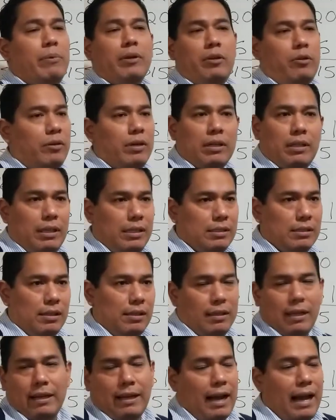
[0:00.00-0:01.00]
But you can
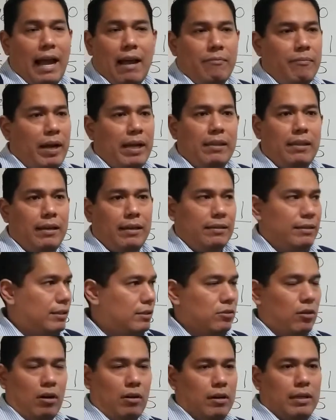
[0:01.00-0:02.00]
easily, like I have mine linked.
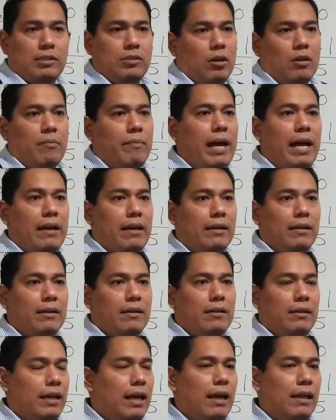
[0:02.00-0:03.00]
It's auto, it's automatic.
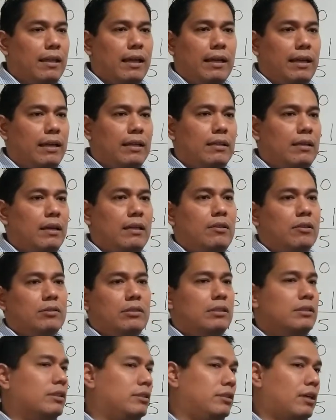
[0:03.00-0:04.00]
Yeah, mm-hmm. like it, mm-hmm. it
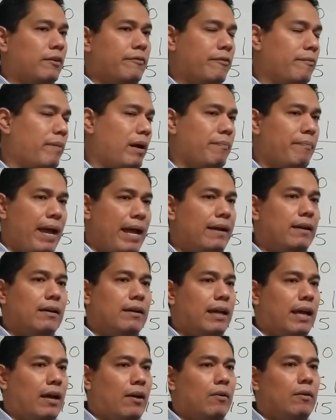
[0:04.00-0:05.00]
doesn't deduct from my bank
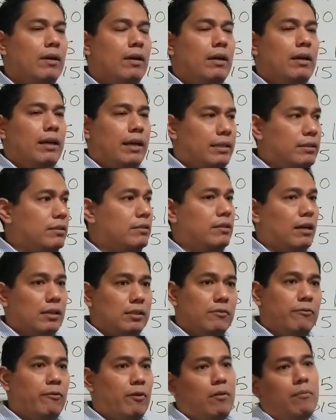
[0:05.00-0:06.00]
account. It
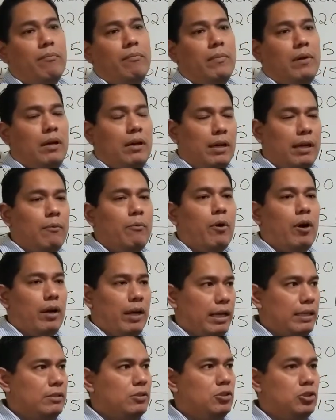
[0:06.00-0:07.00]
deducts from it. Well,
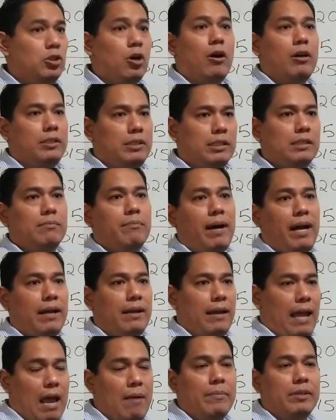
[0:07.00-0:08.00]
it charges my
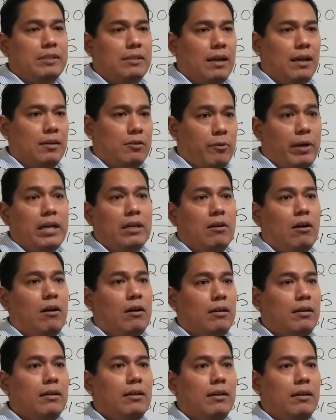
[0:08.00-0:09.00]
Amazon credit
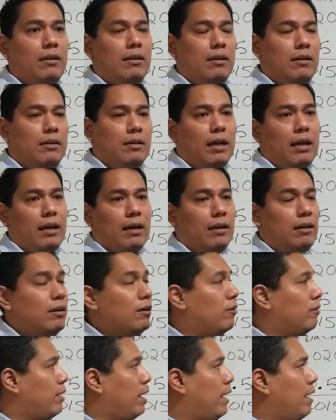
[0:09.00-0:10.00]
card. Wow. Yeah.
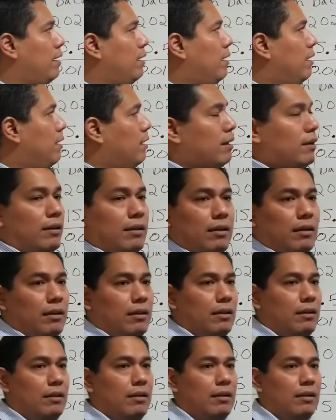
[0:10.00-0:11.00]
Okay. That's a really
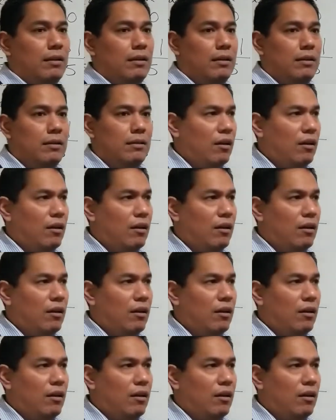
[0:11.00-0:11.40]
good percentage.